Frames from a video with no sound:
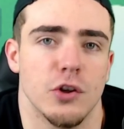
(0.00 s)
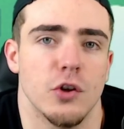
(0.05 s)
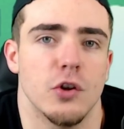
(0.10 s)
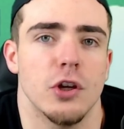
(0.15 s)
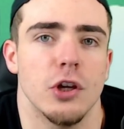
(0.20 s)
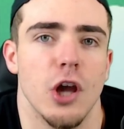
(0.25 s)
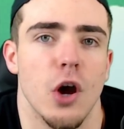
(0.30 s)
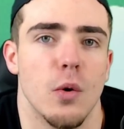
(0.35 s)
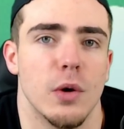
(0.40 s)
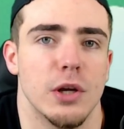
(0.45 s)
You
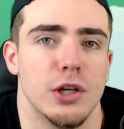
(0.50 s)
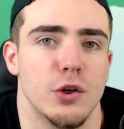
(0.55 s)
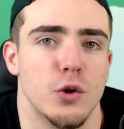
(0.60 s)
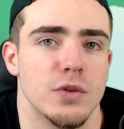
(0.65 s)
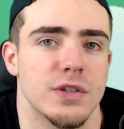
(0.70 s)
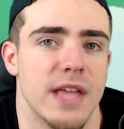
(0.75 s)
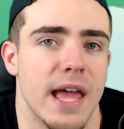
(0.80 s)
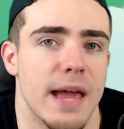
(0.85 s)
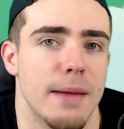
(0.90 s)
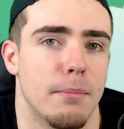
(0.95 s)
can go and
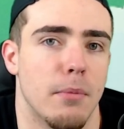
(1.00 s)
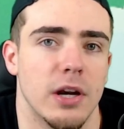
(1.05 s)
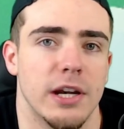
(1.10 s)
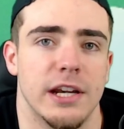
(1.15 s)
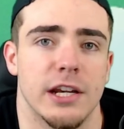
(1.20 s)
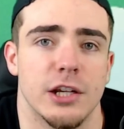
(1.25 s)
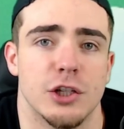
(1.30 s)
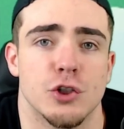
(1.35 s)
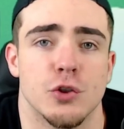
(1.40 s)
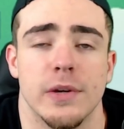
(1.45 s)
use that money
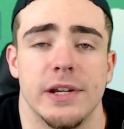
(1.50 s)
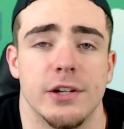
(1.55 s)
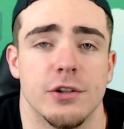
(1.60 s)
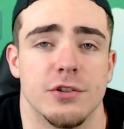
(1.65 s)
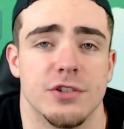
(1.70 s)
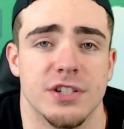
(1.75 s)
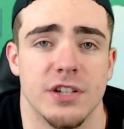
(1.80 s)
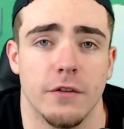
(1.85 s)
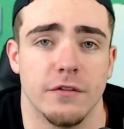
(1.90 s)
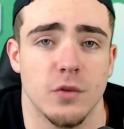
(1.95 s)
to treat
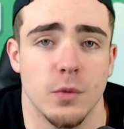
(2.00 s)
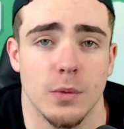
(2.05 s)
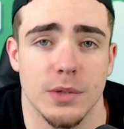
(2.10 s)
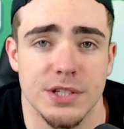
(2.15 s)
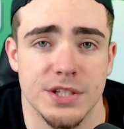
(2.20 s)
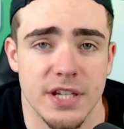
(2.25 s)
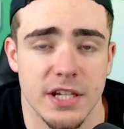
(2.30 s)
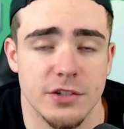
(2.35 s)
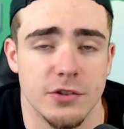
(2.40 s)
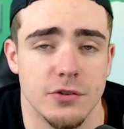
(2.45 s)
yourself to a
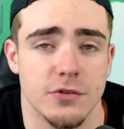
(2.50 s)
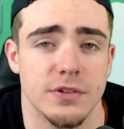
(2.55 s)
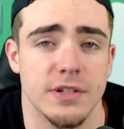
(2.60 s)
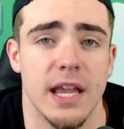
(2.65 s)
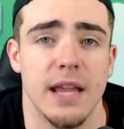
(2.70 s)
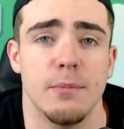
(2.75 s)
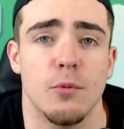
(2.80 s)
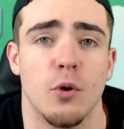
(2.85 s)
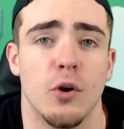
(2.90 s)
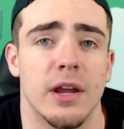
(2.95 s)
Sixers
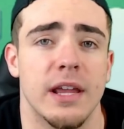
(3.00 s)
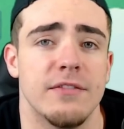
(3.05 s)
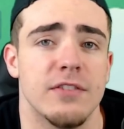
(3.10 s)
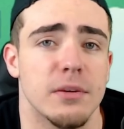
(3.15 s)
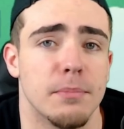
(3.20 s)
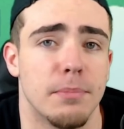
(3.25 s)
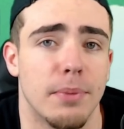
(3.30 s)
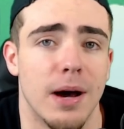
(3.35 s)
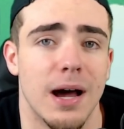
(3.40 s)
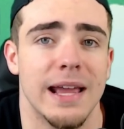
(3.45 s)
game or
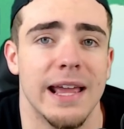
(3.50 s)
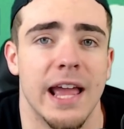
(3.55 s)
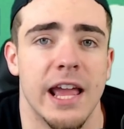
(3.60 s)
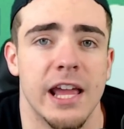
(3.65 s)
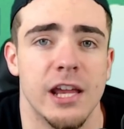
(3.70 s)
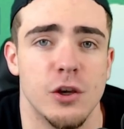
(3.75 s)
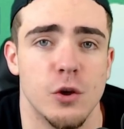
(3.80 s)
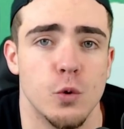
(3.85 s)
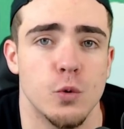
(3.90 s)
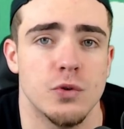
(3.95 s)
even buy a new